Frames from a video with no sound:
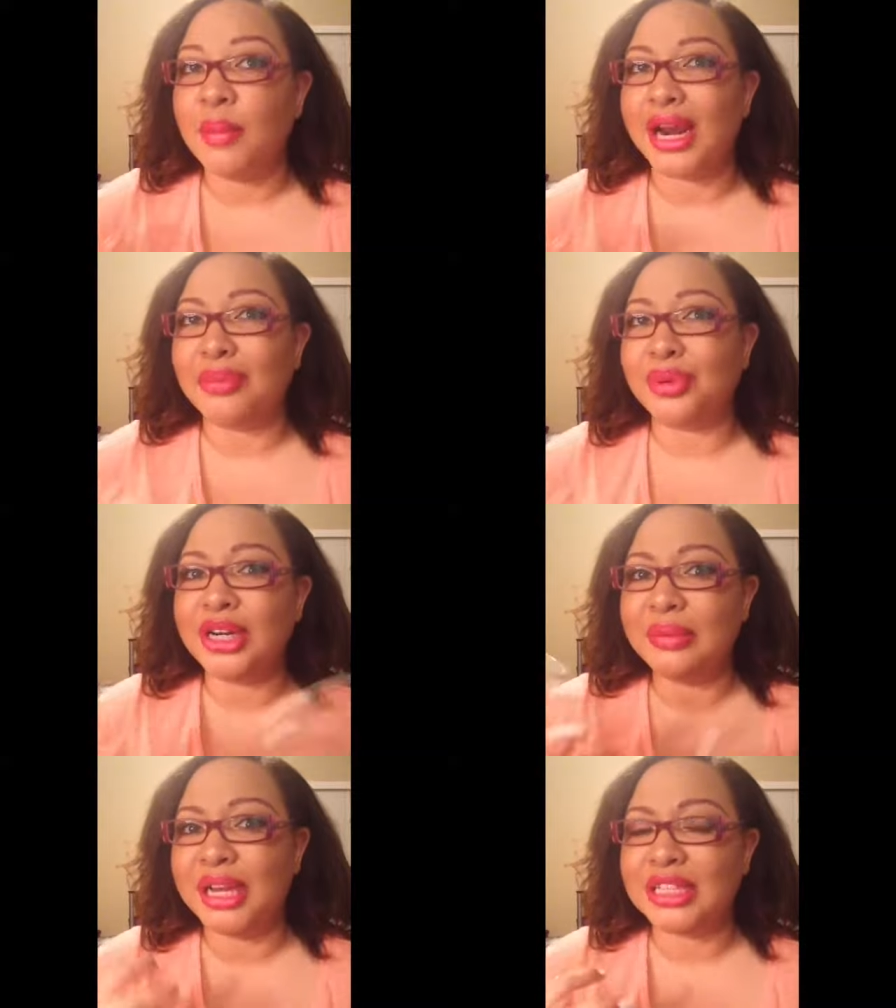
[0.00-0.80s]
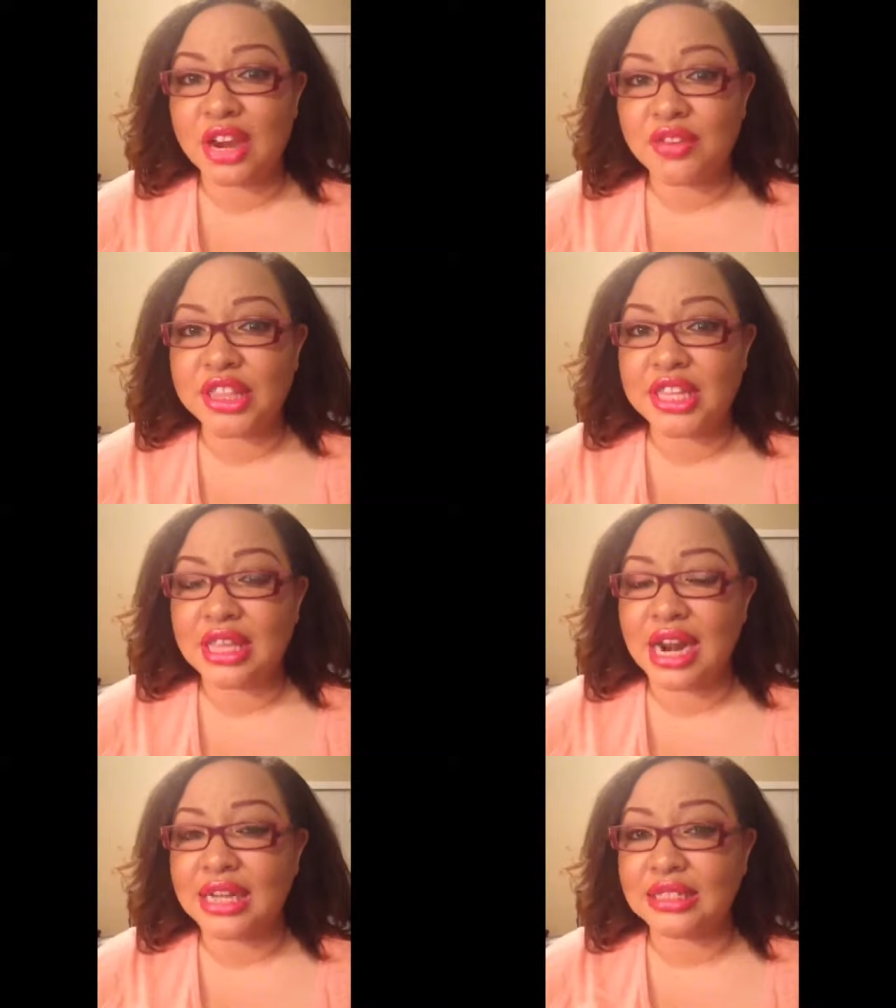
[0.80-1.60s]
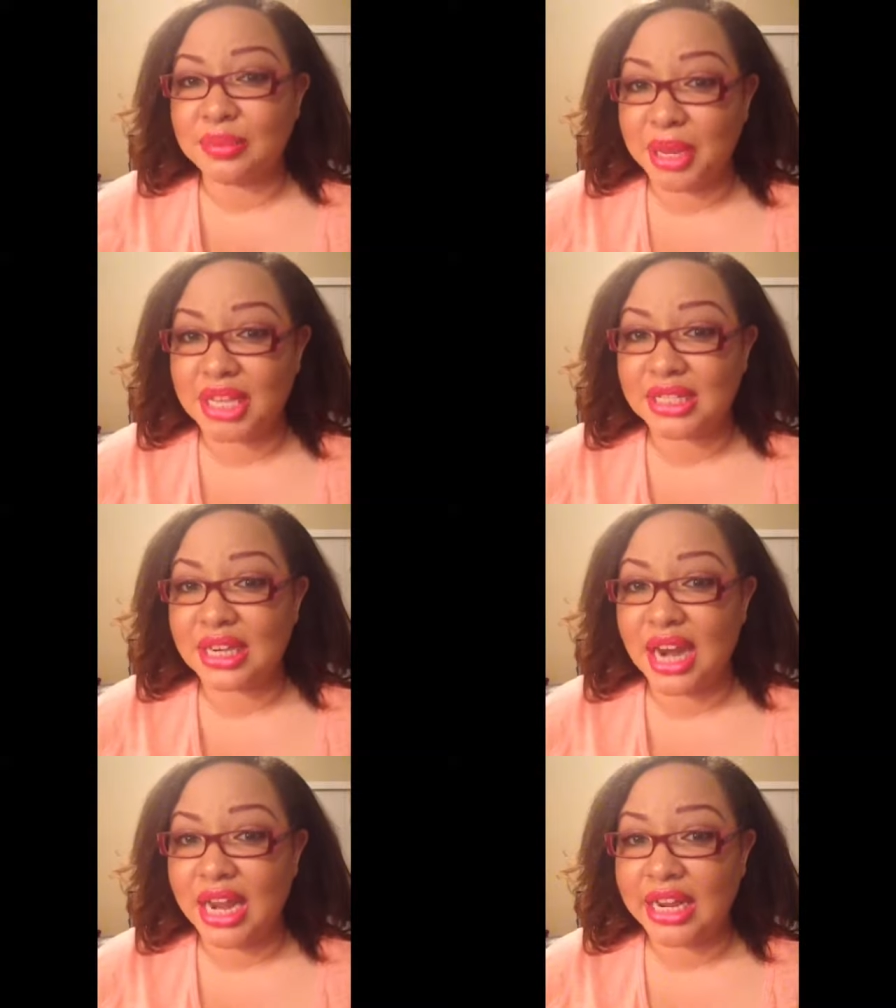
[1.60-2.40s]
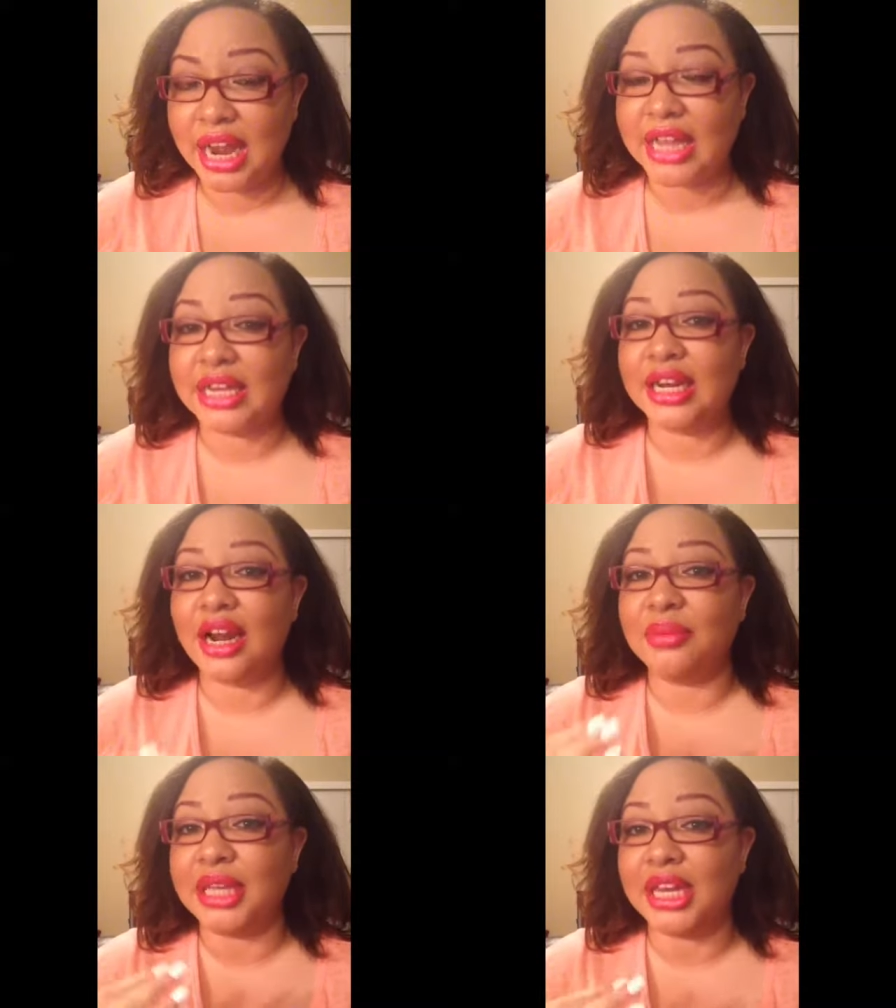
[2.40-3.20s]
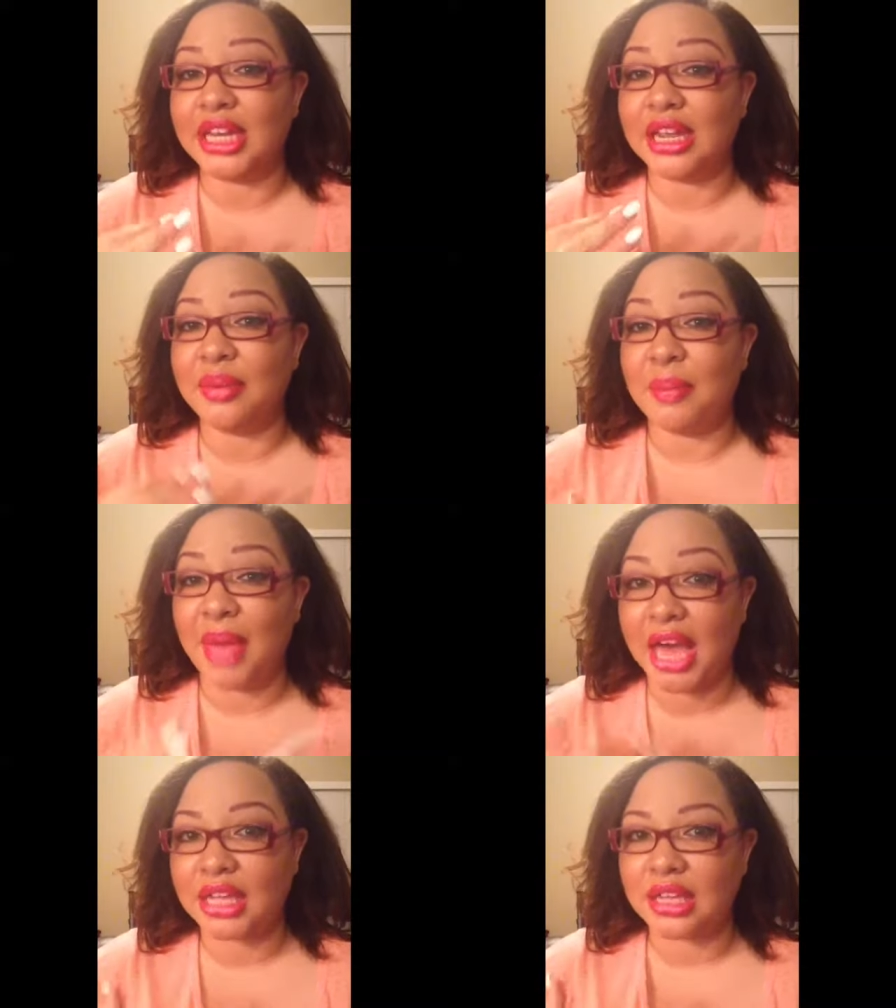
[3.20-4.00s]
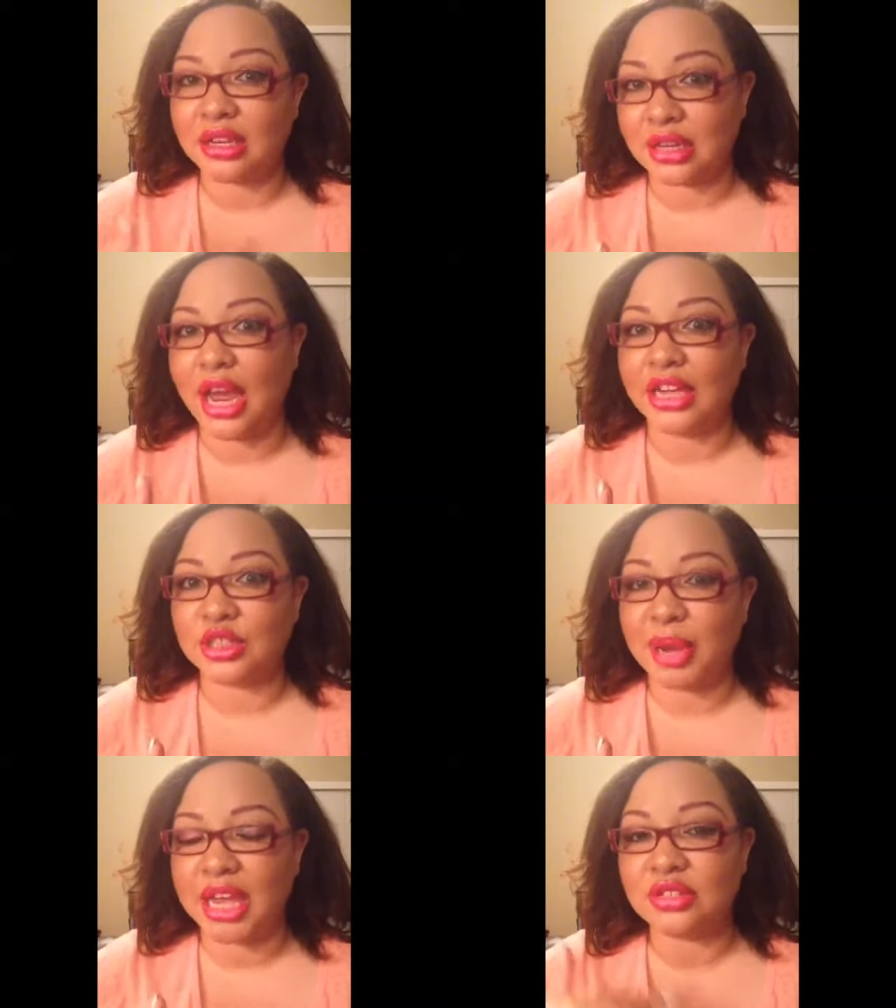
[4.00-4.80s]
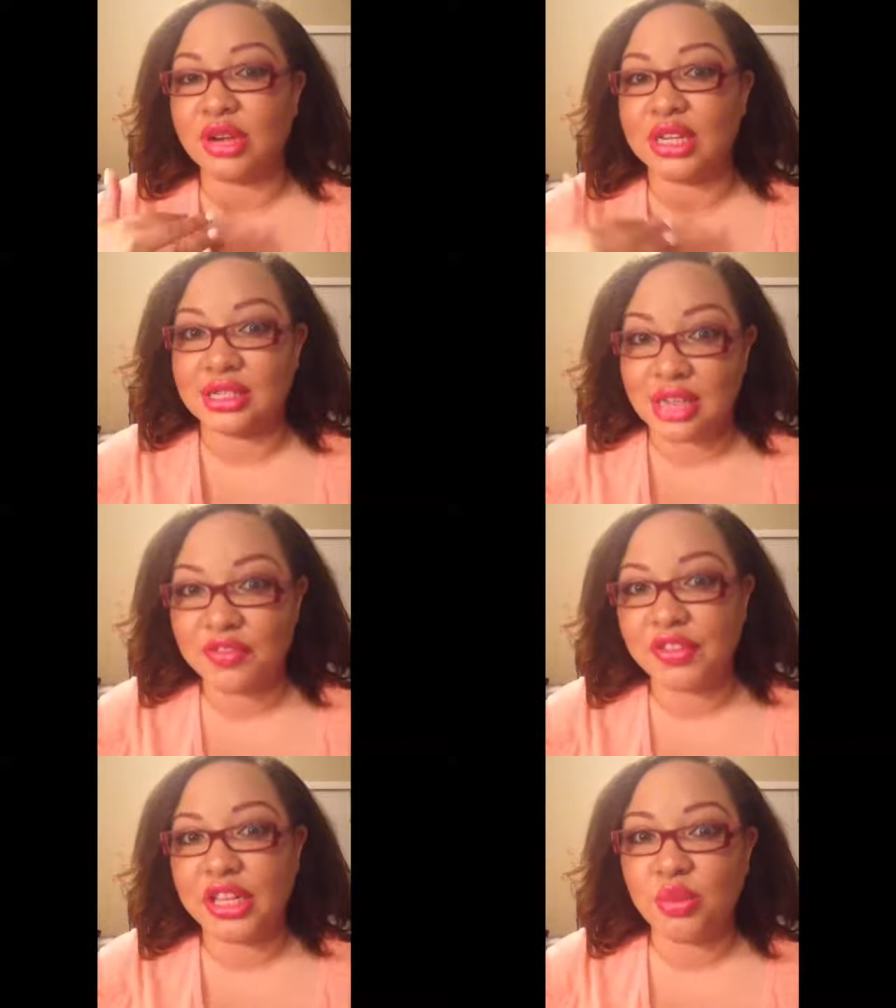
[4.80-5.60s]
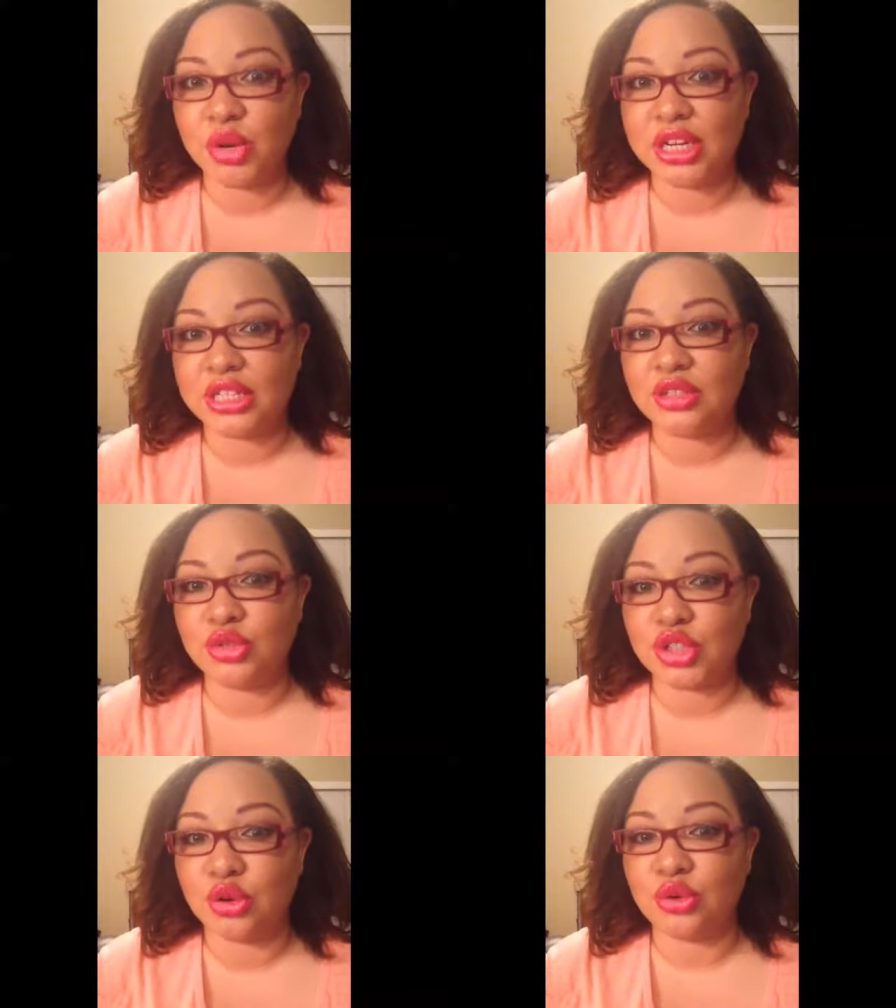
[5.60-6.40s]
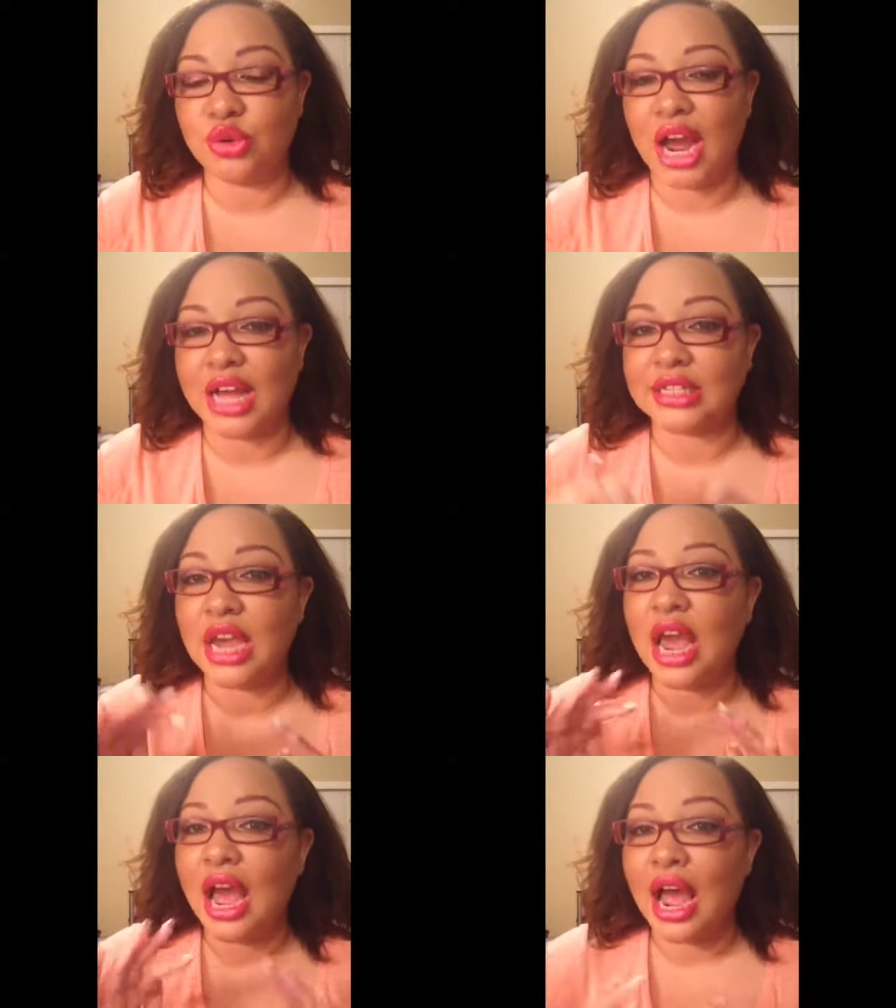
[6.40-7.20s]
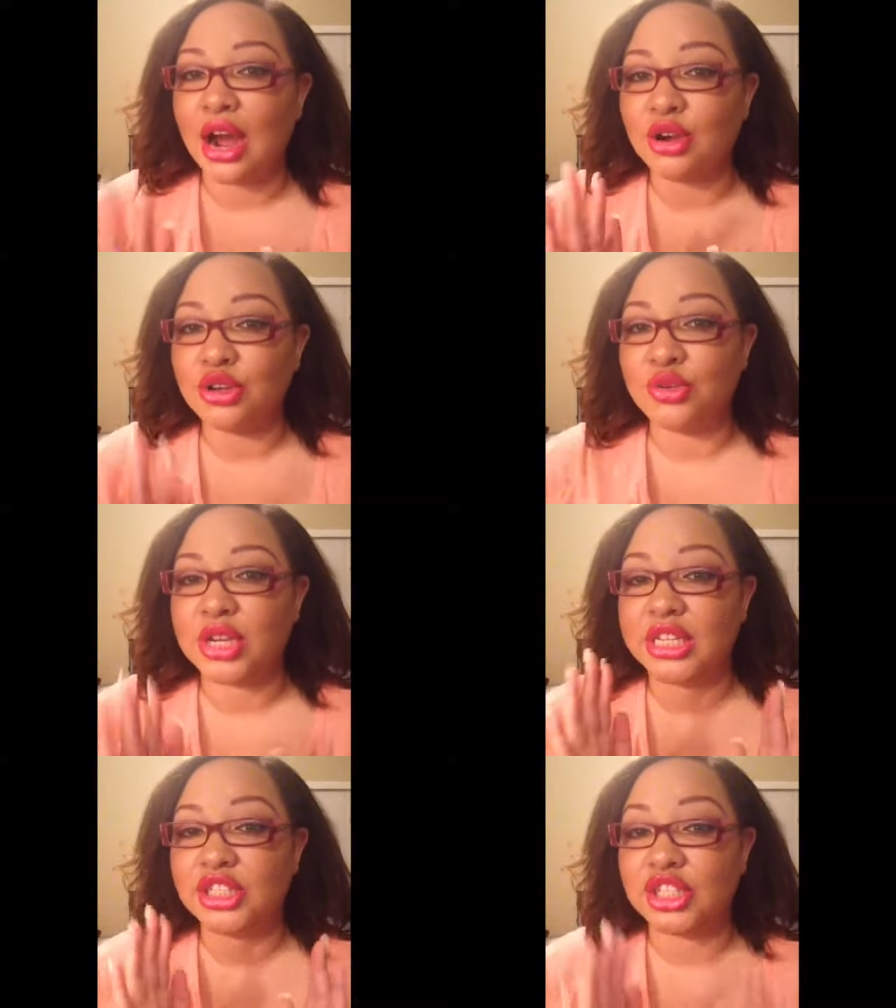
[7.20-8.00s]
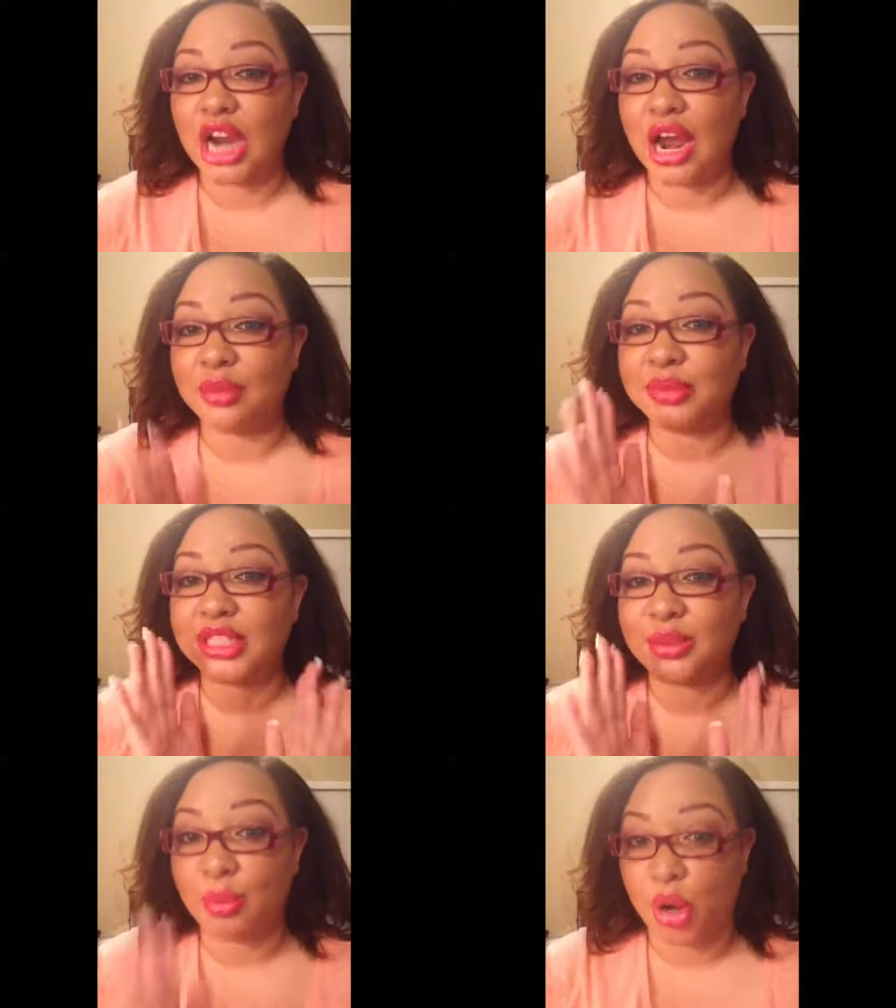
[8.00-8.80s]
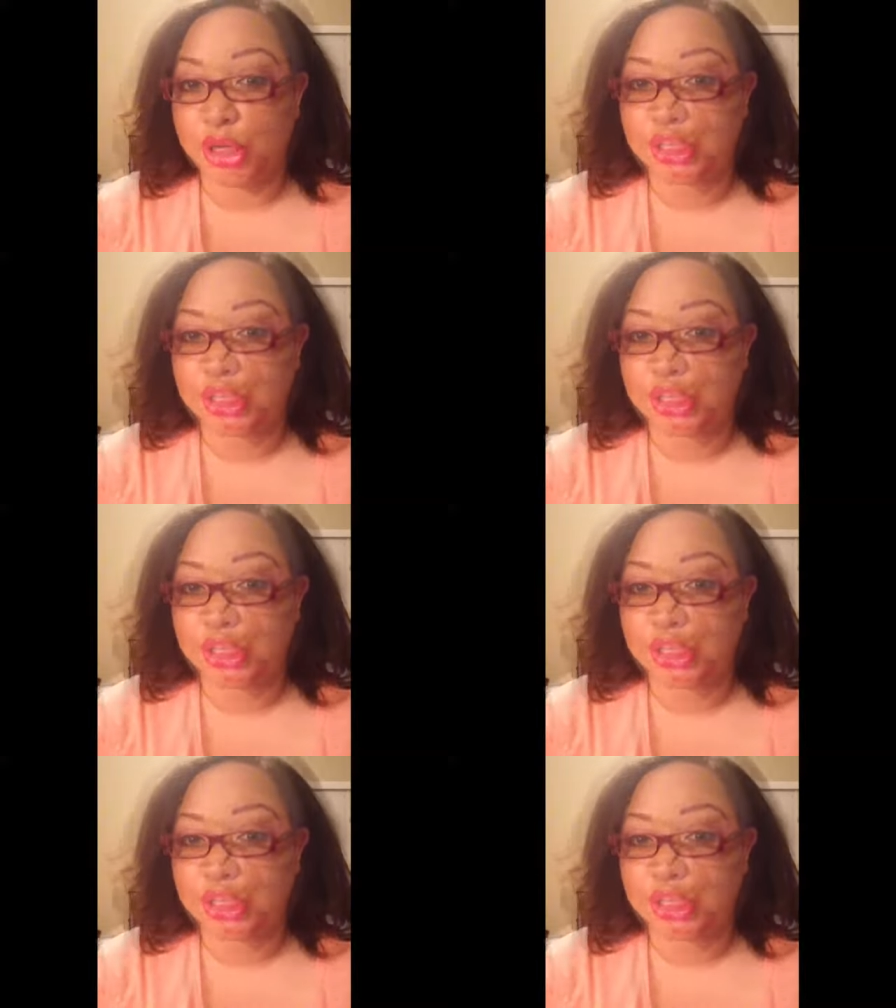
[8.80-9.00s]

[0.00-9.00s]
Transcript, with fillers: but I pretty much everything that I spent tonight, I ended up getting it back and cash back. So I definitely wanted to show you guys how you can shop smart.